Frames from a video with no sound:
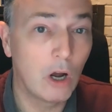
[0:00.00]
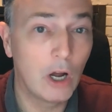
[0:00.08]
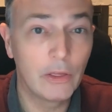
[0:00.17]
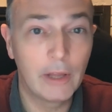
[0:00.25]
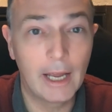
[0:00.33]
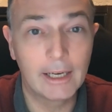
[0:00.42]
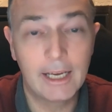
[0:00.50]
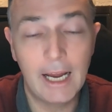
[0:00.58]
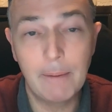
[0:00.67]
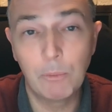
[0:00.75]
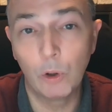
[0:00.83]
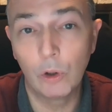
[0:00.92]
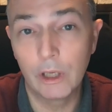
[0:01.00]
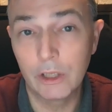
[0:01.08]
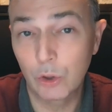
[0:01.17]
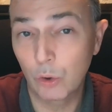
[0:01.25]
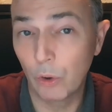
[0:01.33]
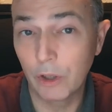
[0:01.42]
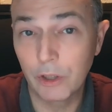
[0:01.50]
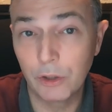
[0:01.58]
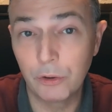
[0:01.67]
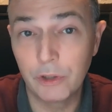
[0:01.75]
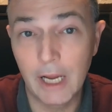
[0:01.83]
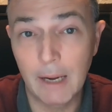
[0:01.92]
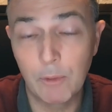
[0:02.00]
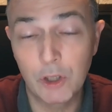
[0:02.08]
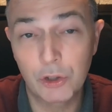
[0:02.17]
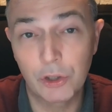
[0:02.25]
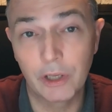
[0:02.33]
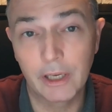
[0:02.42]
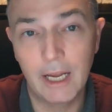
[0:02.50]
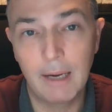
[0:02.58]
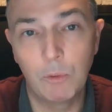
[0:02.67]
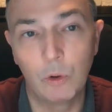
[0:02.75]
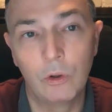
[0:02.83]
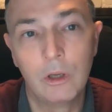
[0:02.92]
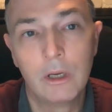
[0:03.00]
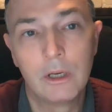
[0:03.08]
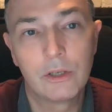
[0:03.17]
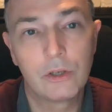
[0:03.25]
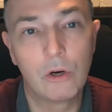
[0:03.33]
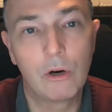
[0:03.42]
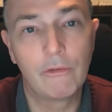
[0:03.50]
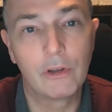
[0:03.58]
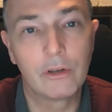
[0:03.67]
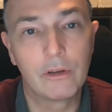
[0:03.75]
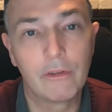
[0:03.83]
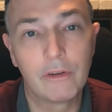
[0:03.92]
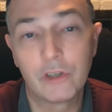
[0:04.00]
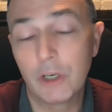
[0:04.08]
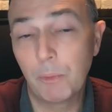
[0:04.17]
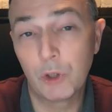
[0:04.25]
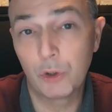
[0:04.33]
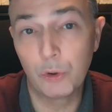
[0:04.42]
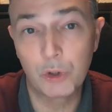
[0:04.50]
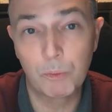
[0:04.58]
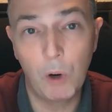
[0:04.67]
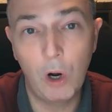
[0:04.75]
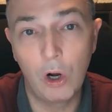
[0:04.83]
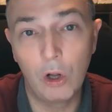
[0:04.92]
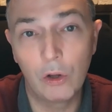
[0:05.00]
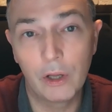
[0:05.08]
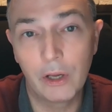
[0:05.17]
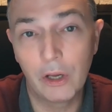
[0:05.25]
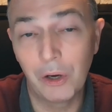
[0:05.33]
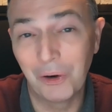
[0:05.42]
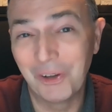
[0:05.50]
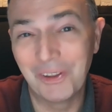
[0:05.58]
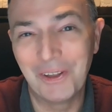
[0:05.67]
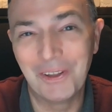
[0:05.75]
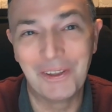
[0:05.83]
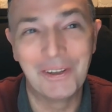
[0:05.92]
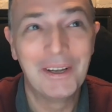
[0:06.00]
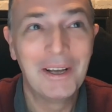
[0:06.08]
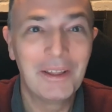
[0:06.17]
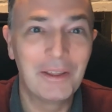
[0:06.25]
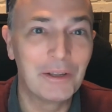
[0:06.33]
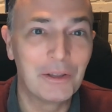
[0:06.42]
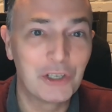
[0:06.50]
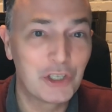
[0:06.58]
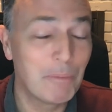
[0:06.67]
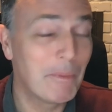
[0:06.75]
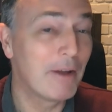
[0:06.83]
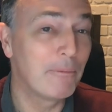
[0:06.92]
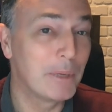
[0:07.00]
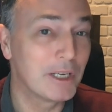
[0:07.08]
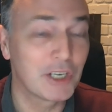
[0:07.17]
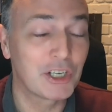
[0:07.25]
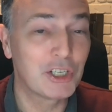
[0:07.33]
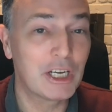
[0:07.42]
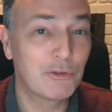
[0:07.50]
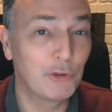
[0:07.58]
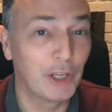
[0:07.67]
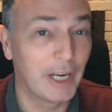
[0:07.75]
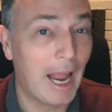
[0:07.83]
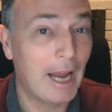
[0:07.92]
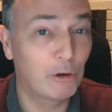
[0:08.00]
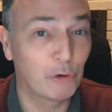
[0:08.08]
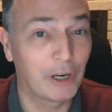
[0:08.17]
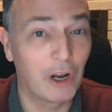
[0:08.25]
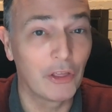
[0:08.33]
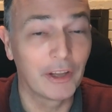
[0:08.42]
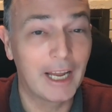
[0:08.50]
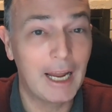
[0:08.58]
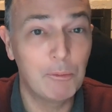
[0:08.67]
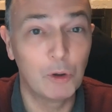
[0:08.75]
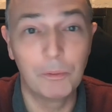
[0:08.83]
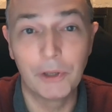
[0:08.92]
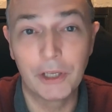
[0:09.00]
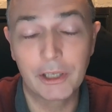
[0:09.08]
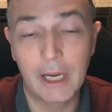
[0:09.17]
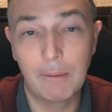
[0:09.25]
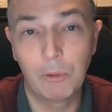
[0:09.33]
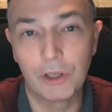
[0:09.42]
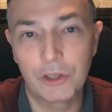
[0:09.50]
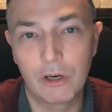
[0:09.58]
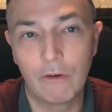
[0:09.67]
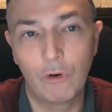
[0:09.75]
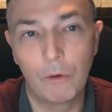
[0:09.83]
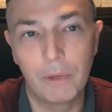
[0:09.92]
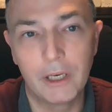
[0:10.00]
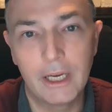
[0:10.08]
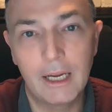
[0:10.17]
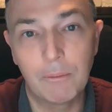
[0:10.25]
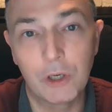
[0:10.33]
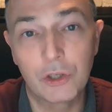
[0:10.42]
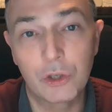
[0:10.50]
on that cable, it's going to do damage to the cable. So if the ship is too small, the ship may be successful in anchoring on the cable, but the cable itself won't be damaged.